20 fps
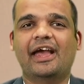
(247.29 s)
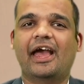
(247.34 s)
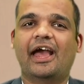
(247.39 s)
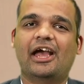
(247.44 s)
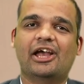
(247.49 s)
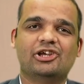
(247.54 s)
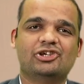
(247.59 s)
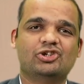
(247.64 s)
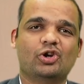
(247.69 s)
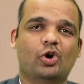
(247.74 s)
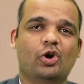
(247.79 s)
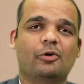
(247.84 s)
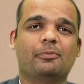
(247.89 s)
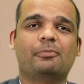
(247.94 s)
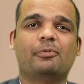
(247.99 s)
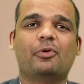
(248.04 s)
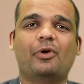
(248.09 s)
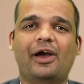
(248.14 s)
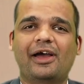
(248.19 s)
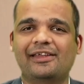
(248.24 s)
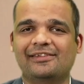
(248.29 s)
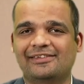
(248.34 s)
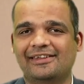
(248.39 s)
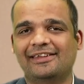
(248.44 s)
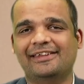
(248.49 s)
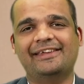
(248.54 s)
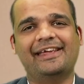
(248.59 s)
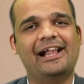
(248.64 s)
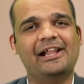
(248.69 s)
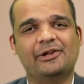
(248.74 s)
Azure
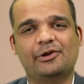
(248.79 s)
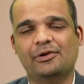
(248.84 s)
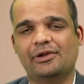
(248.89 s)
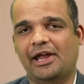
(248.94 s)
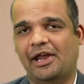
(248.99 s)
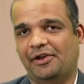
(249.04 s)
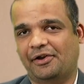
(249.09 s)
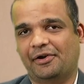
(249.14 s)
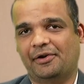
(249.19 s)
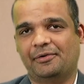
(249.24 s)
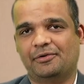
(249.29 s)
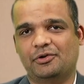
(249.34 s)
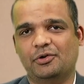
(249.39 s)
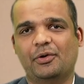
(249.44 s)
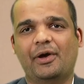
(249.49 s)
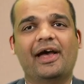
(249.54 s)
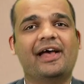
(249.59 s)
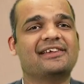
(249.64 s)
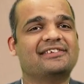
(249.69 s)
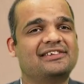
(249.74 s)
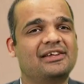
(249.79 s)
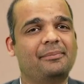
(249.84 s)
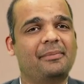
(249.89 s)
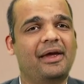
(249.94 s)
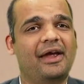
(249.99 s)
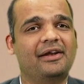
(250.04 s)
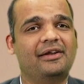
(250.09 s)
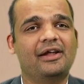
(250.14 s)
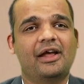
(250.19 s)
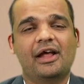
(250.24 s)
Pricing Calculator to
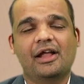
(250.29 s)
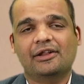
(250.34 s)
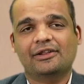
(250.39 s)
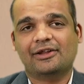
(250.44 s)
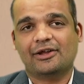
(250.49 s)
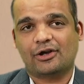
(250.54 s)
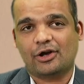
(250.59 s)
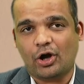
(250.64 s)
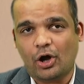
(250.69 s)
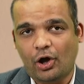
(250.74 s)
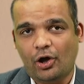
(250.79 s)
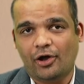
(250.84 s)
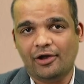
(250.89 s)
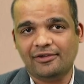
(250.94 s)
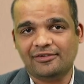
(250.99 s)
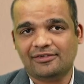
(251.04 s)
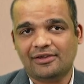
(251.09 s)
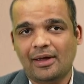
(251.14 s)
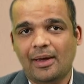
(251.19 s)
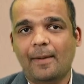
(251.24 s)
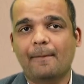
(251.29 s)
estimate the cost